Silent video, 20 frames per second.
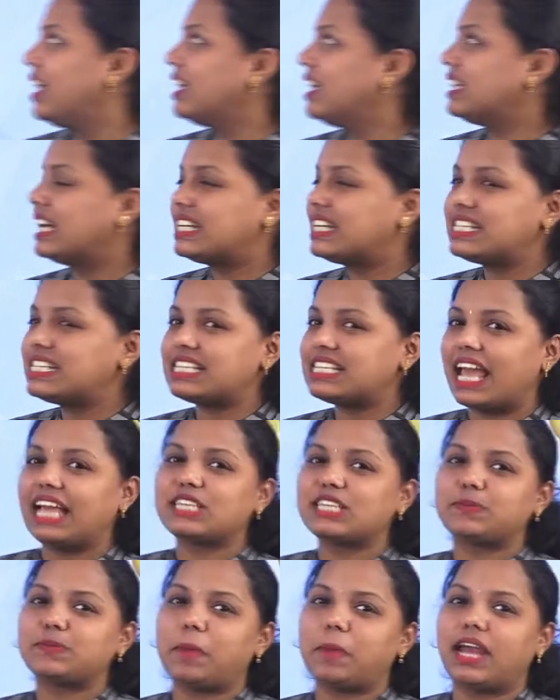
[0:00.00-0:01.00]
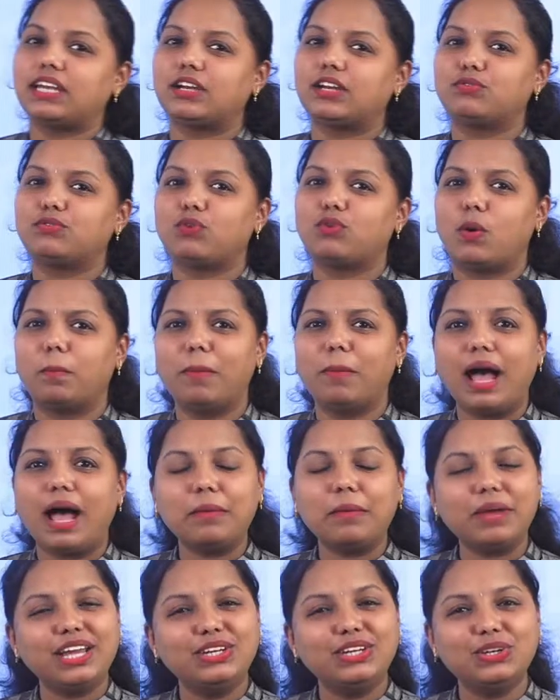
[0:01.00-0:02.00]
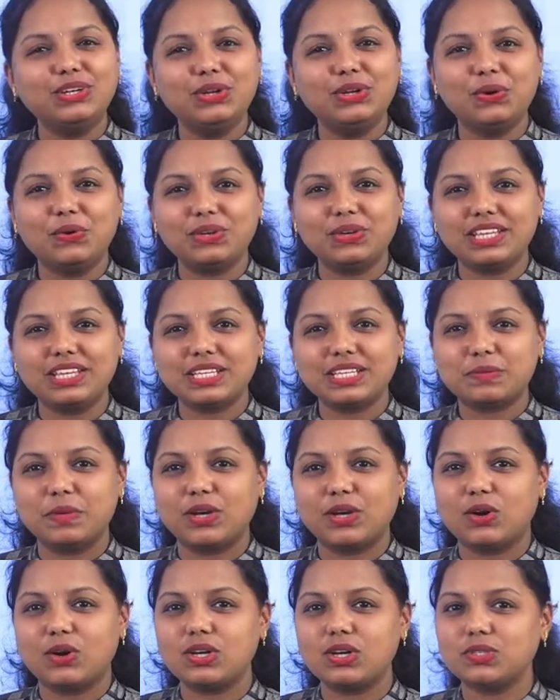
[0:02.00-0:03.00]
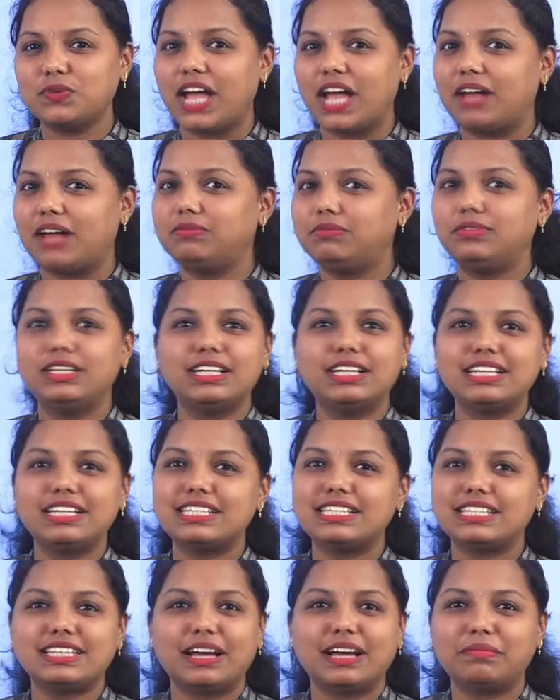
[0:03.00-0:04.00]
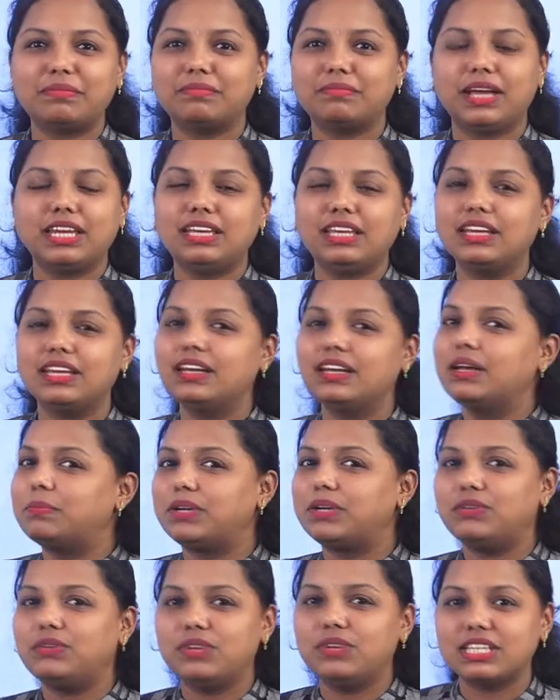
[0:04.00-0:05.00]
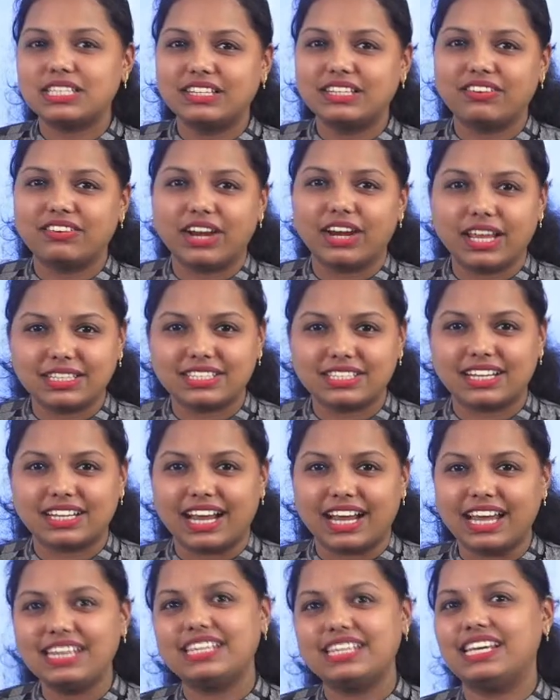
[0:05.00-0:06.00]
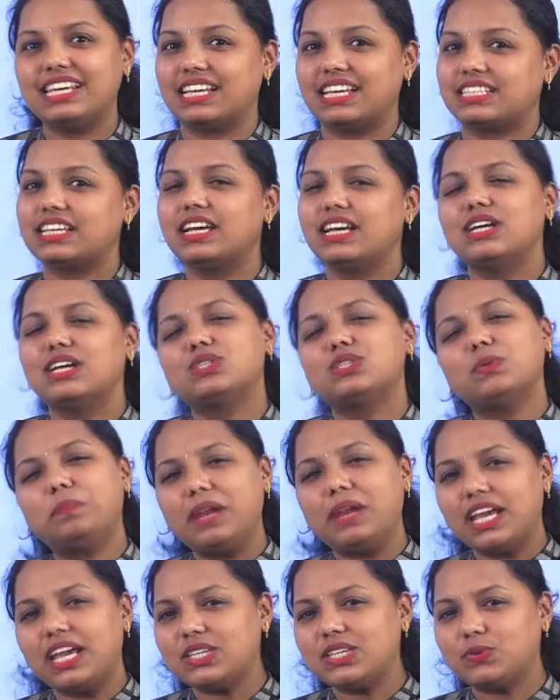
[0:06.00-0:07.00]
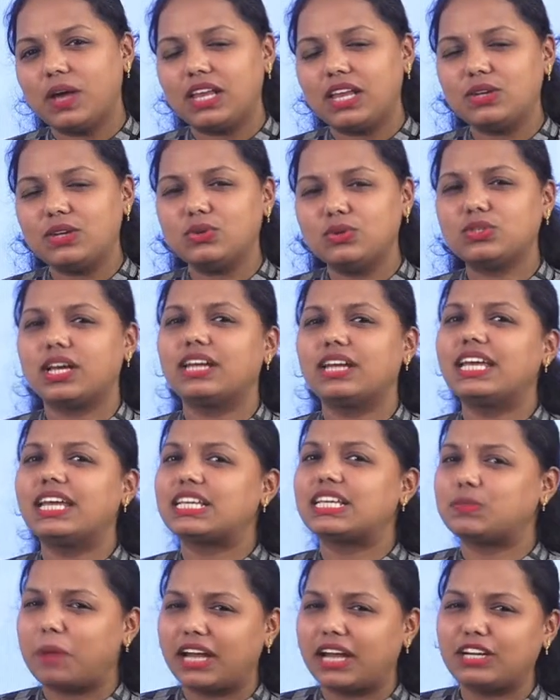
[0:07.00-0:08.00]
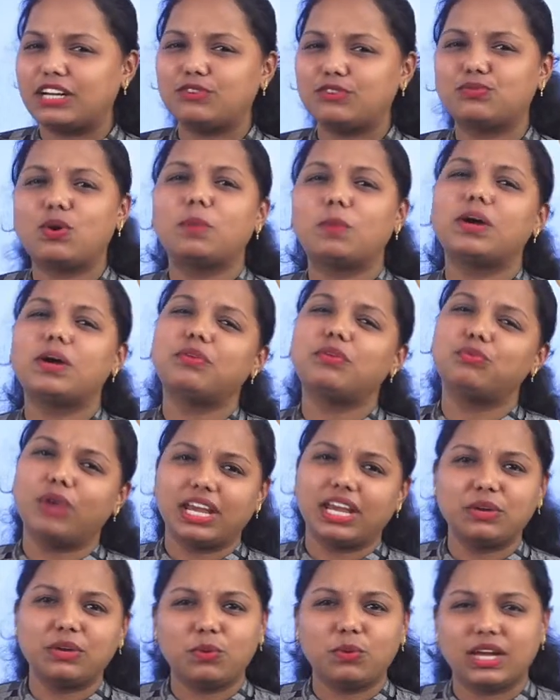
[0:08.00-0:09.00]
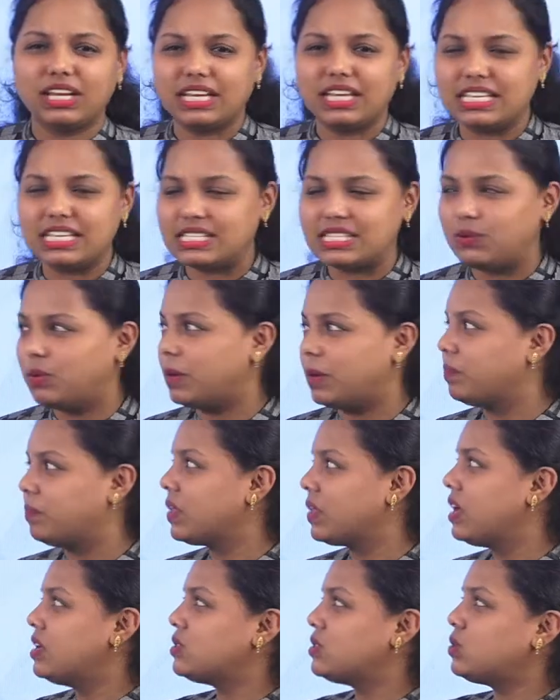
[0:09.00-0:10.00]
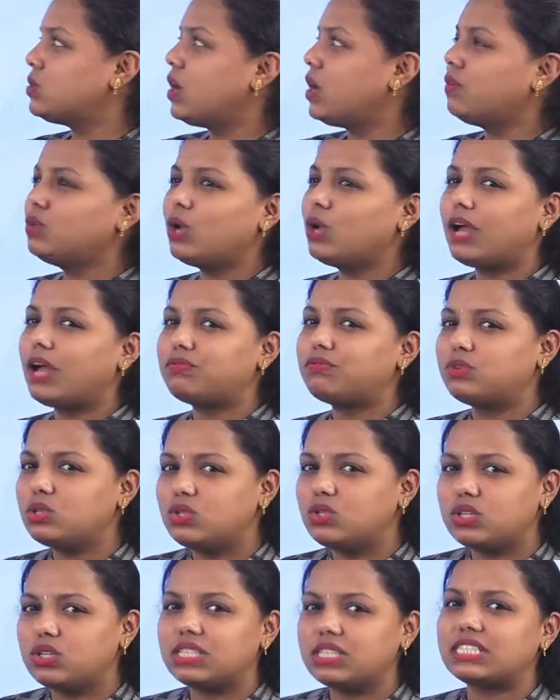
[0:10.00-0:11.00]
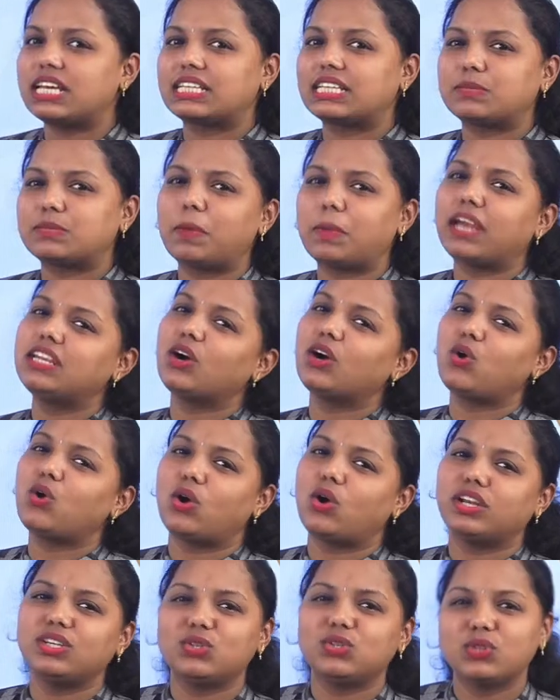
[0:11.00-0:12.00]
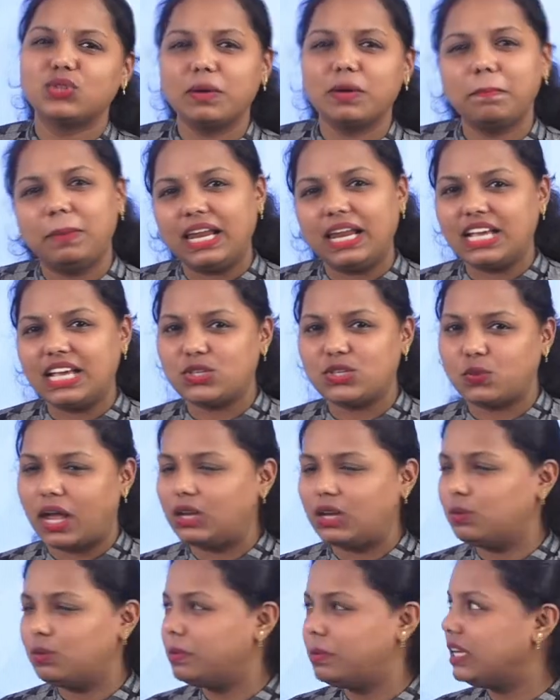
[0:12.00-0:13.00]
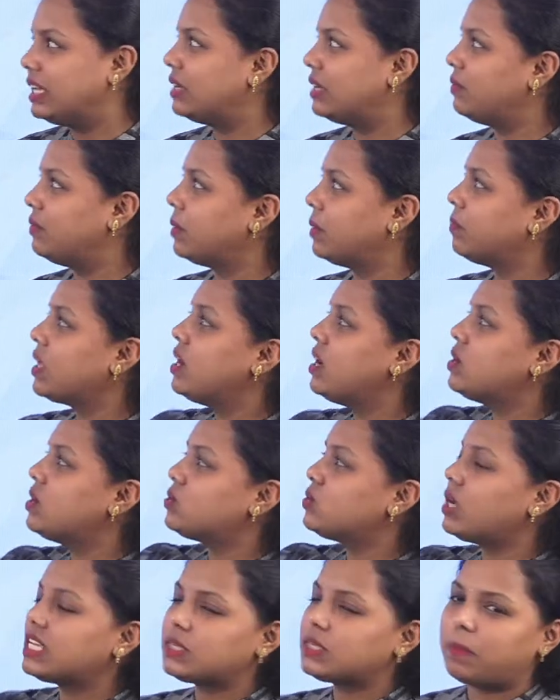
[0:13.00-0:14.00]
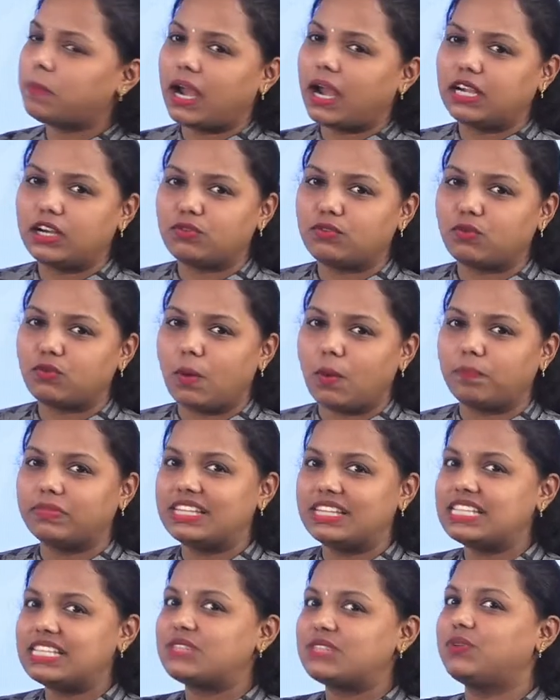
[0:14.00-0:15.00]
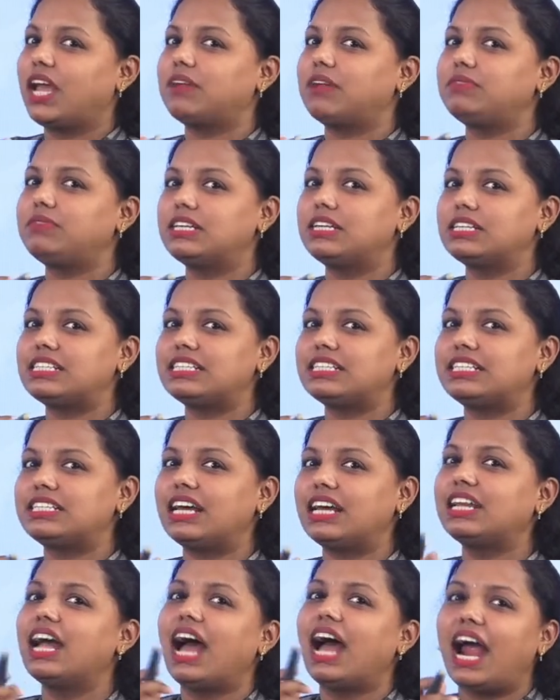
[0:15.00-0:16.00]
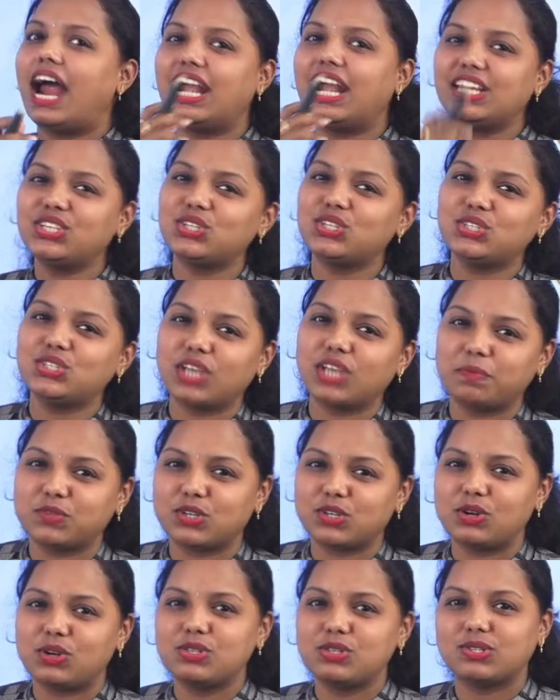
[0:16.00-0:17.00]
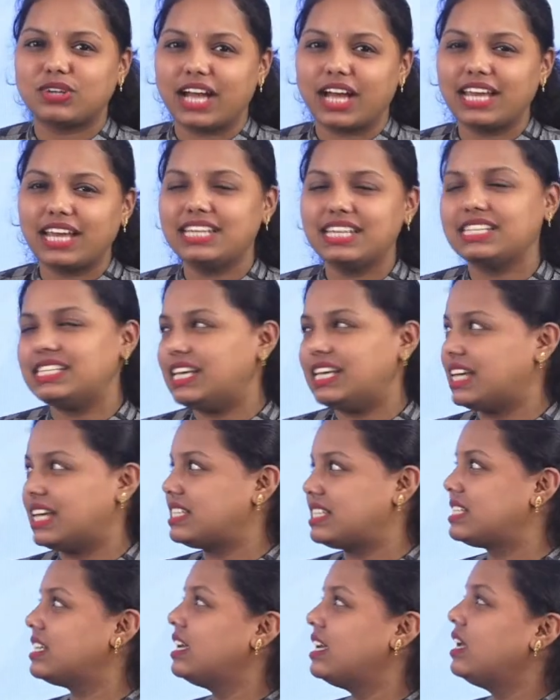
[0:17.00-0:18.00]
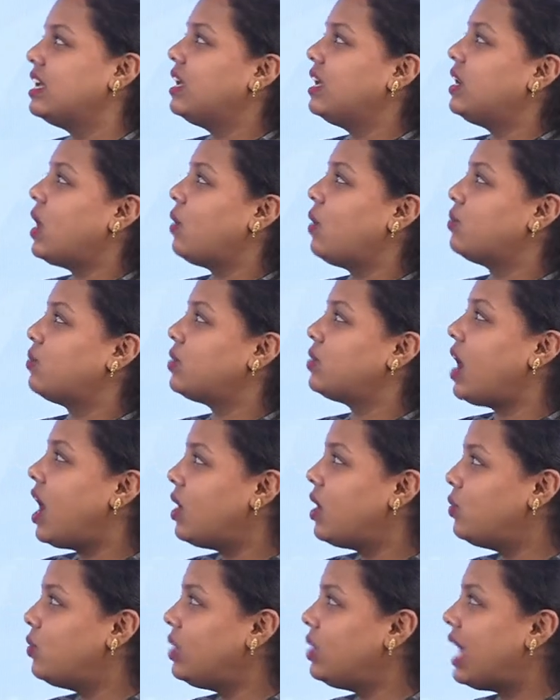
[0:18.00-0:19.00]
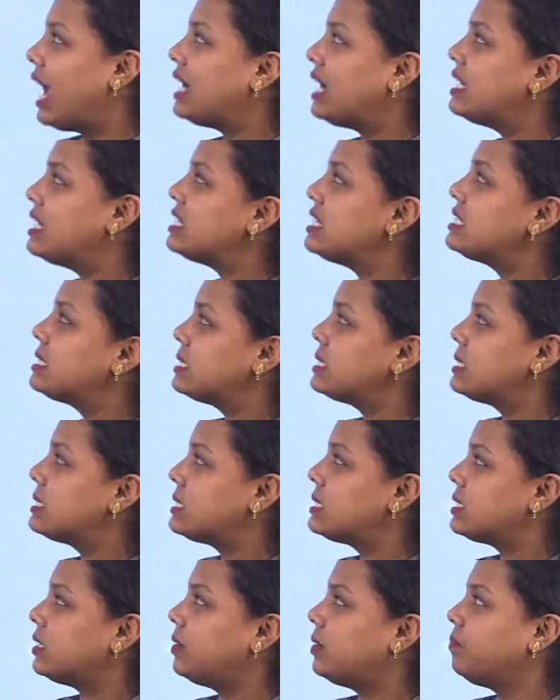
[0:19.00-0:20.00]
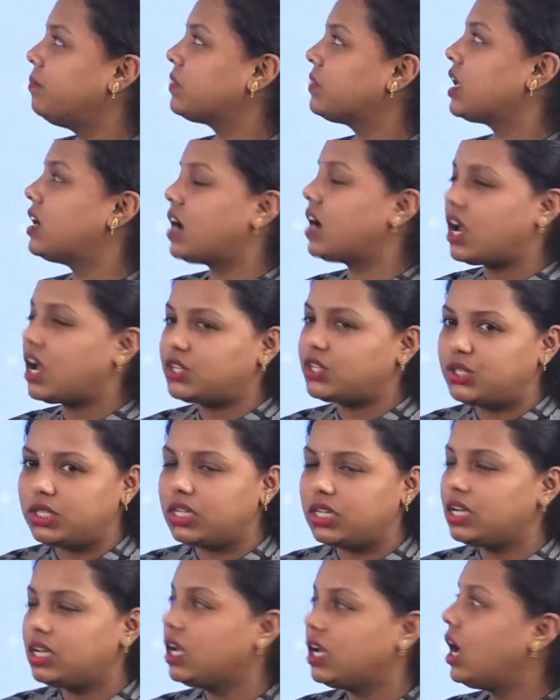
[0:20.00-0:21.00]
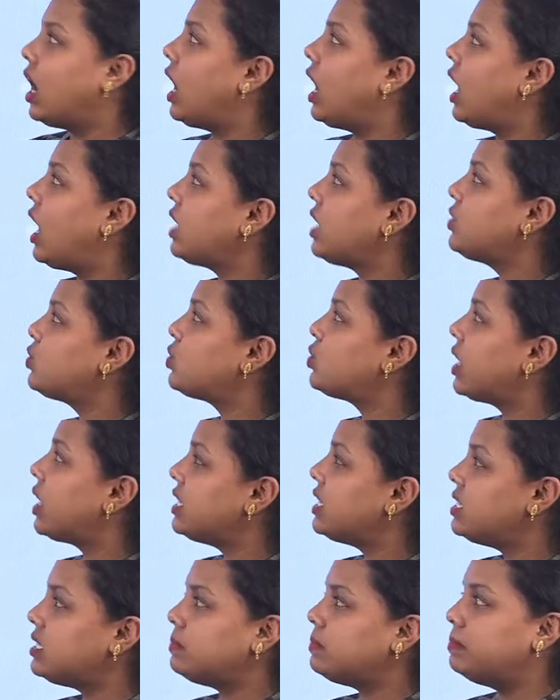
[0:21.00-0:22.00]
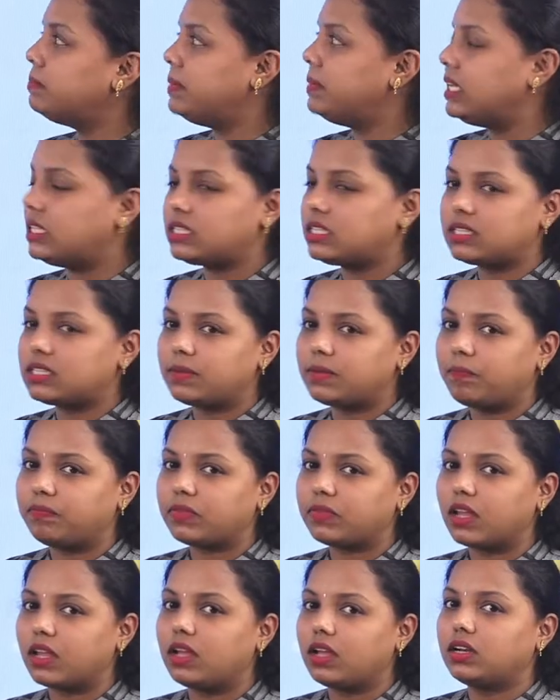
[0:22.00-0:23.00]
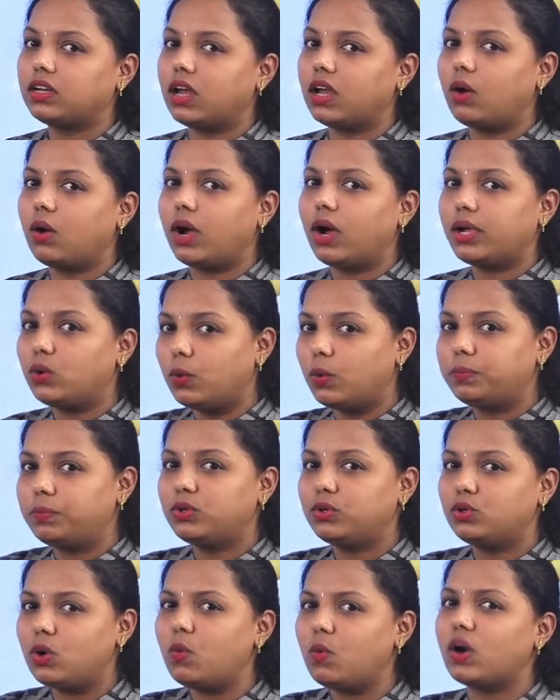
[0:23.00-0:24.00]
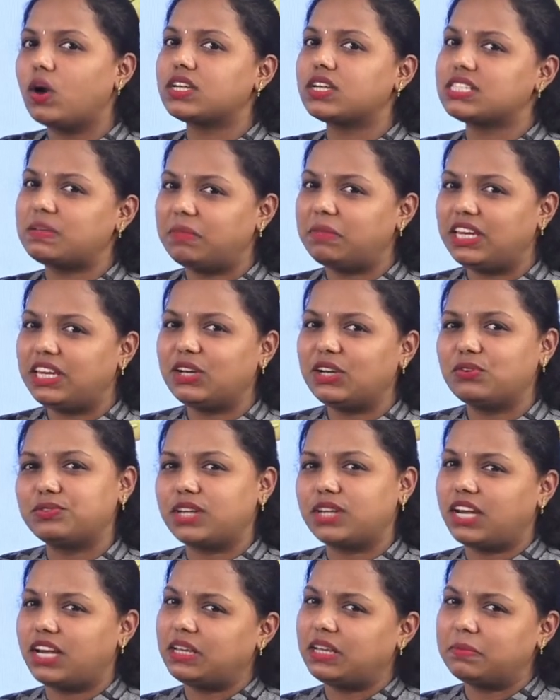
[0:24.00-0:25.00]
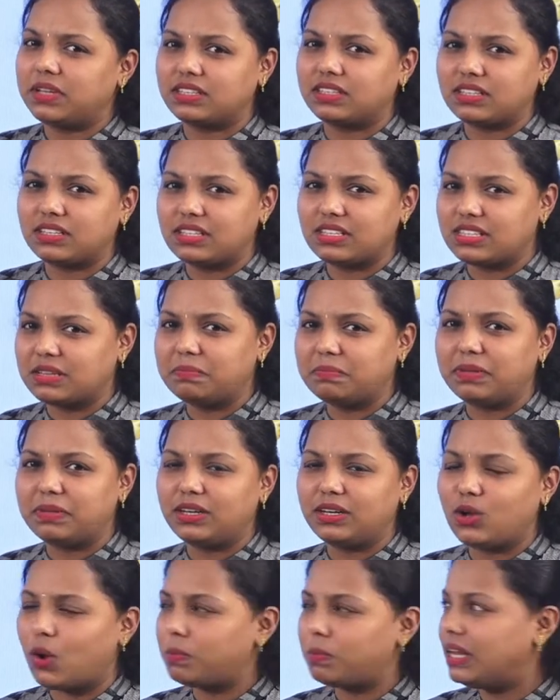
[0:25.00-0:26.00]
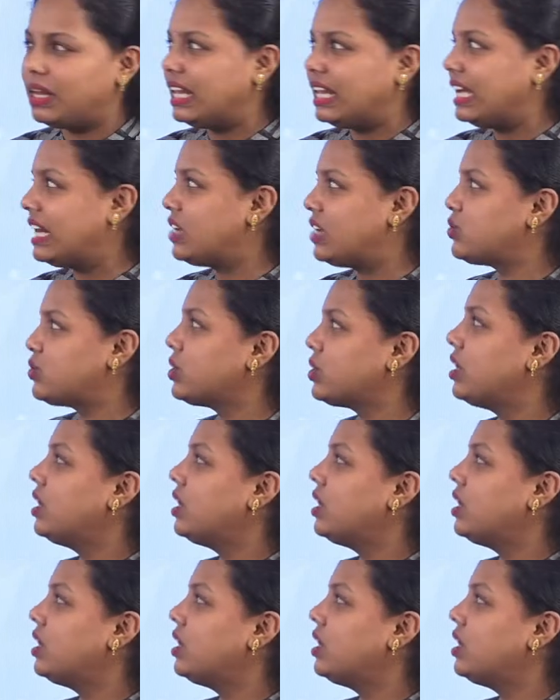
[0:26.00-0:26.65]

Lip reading: That is expanded form. Ma'am, I know this because we have learnt in our many previous grades, right? Yes. So place values and expanded form are very, very easy one. So now you have to just expand according to the place value being given. So expanded form. This we have learnt in the addition chapter also, right? Yes. Now Rahul and his sister Rashi are threading beads. Now I hope you know what is the meaning of threading beads. It's simple, normal English.